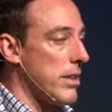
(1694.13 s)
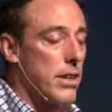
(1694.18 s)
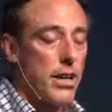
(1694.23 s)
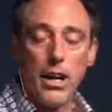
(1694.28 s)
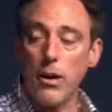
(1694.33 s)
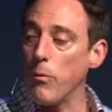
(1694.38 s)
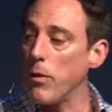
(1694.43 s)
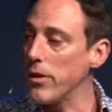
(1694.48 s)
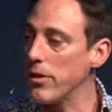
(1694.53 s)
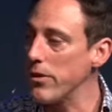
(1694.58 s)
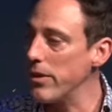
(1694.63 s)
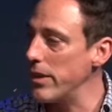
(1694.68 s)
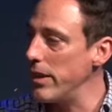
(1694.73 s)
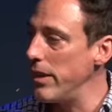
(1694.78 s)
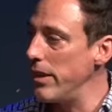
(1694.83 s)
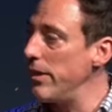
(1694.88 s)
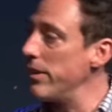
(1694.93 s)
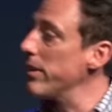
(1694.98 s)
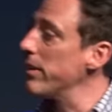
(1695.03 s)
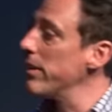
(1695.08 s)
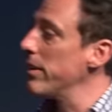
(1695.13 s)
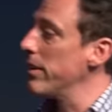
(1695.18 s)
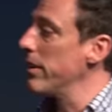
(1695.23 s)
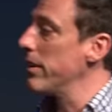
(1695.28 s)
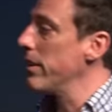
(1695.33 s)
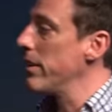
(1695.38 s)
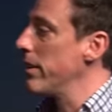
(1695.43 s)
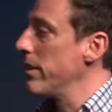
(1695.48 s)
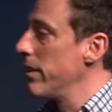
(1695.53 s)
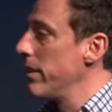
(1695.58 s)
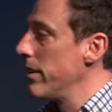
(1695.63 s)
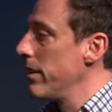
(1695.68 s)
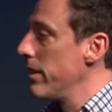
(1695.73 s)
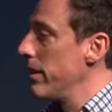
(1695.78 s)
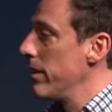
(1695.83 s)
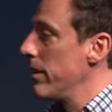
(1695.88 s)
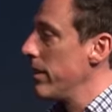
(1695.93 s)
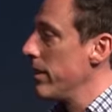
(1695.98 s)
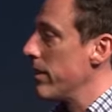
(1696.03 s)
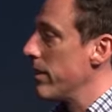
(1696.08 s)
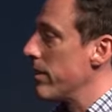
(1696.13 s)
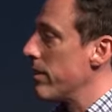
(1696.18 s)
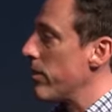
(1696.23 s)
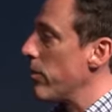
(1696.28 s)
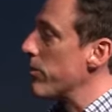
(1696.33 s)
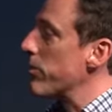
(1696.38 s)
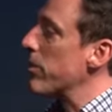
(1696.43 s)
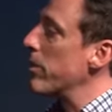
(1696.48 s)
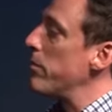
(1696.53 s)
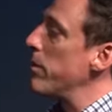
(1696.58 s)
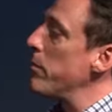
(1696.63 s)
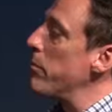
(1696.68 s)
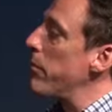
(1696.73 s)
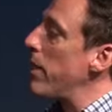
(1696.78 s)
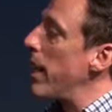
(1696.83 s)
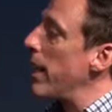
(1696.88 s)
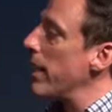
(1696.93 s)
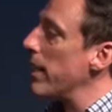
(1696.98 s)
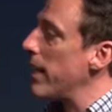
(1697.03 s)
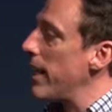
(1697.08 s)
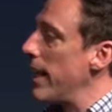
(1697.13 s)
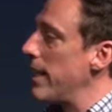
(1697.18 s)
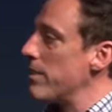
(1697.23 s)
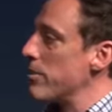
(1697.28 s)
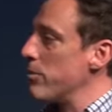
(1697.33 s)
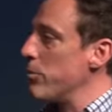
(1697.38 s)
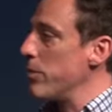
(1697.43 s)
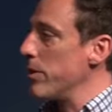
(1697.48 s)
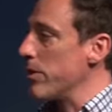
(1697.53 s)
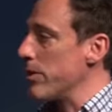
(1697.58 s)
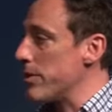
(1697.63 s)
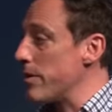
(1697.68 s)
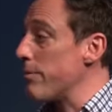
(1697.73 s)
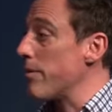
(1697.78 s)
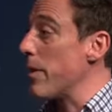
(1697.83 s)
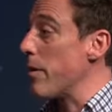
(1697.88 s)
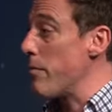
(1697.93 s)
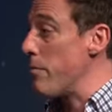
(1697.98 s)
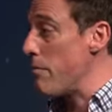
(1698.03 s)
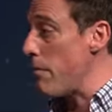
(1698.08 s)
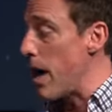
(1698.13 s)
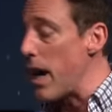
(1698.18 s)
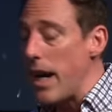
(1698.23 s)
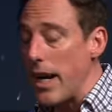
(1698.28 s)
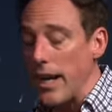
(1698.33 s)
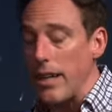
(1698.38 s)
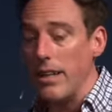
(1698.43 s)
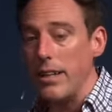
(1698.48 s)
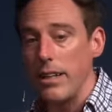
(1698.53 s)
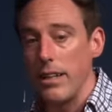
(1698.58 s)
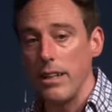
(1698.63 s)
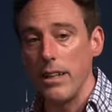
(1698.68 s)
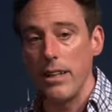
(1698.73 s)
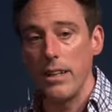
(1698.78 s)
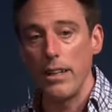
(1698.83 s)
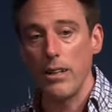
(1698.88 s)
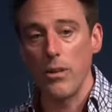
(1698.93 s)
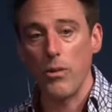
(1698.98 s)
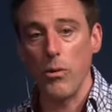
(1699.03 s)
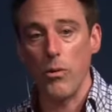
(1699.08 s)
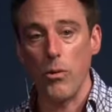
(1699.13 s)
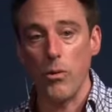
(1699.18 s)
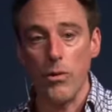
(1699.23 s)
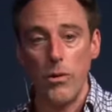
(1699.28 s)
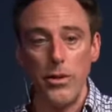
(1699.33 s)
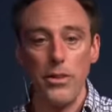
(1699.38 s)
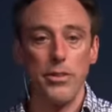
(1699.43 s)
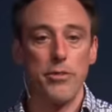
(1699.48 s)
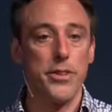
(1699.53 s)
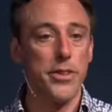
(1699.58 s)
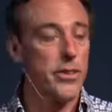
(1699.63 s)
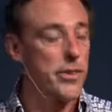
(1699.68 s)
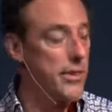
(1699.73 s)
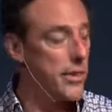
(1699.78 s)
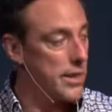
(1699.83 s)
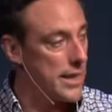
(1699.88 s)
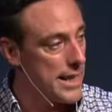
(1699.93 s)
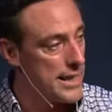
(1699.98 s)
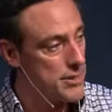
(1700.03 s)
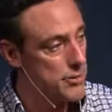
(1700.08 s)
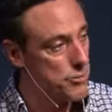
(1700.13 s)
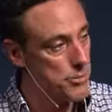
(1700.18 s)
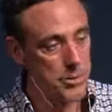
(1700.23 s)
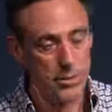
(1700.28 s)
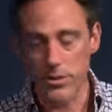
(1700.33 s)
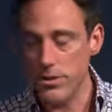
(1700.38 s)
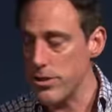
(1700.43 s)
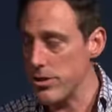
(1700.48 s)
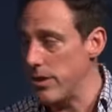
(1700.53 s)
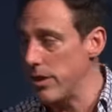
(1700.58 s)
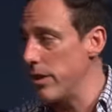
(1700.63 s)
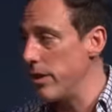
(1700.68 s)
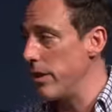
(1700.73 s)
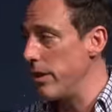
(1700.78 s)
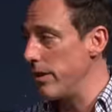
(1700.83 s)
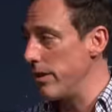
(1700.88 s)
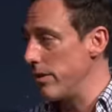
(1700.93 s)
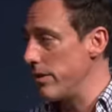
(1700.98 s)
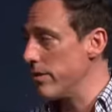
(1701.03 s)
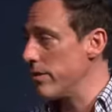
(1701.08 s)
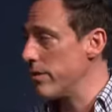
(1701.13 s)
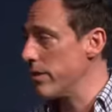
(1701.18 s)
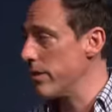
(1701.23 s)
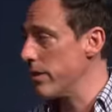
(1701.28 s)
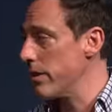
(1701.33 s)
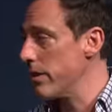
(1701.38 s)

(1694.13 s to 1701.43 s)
I want her to hear. Those are going to be my last words, if they're mine or if they're the last words she hears.